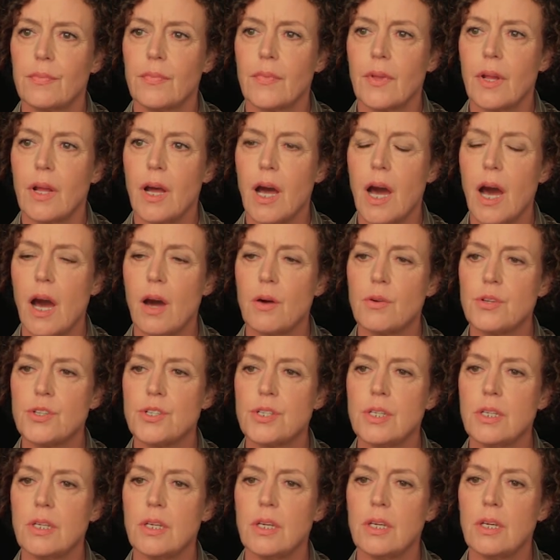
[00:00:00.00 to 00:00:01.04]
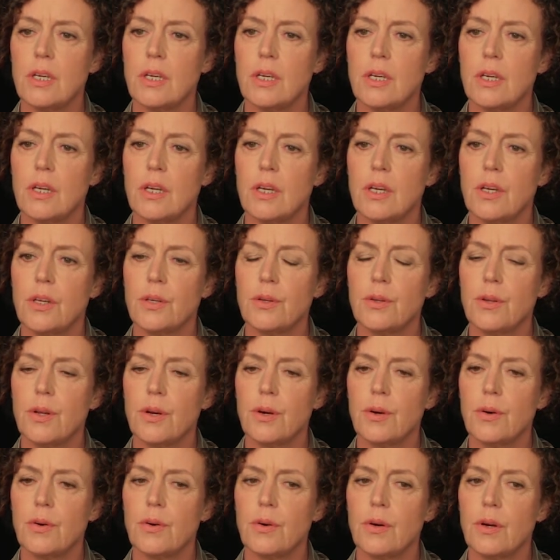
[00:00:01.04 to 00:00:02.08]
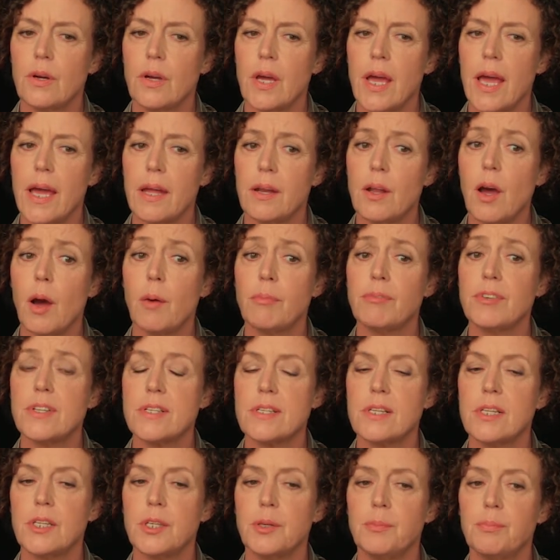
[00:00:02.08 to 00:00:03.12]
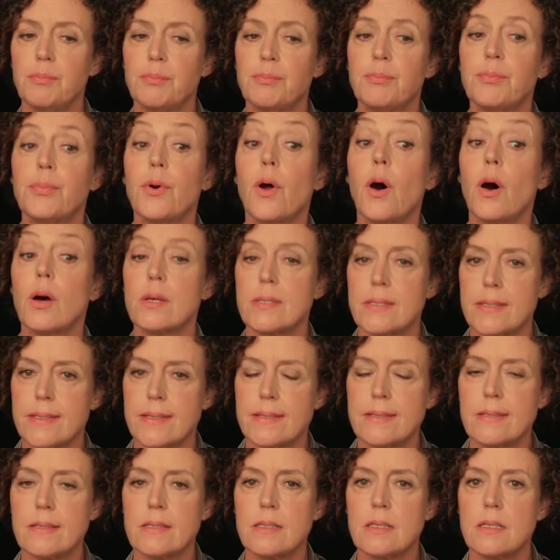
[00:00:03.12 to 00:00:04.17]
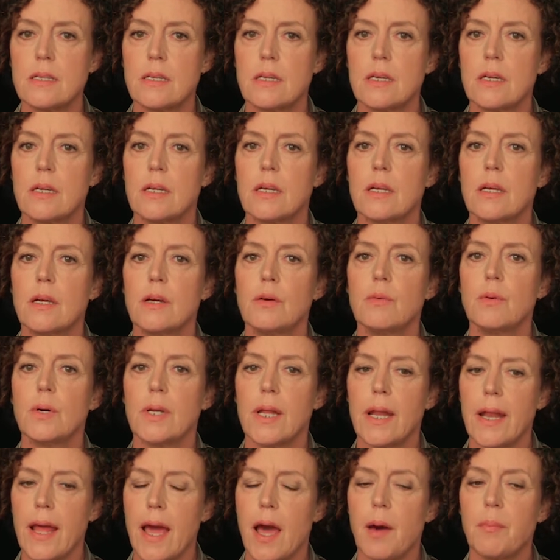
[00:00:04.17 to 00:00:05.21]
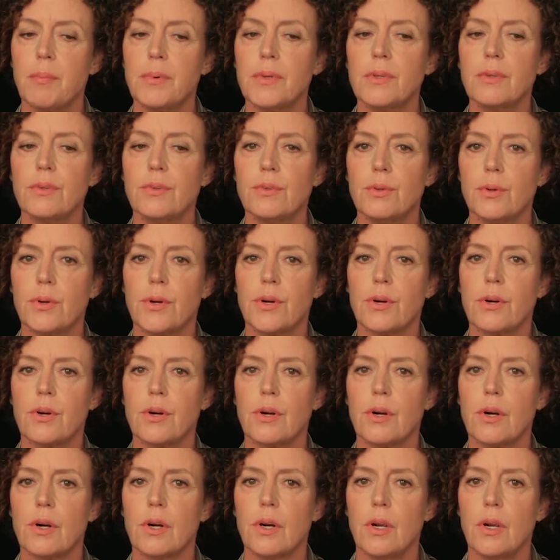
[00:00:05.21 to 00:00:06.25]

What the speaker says: how she, you know, had obviously processed what had happened to her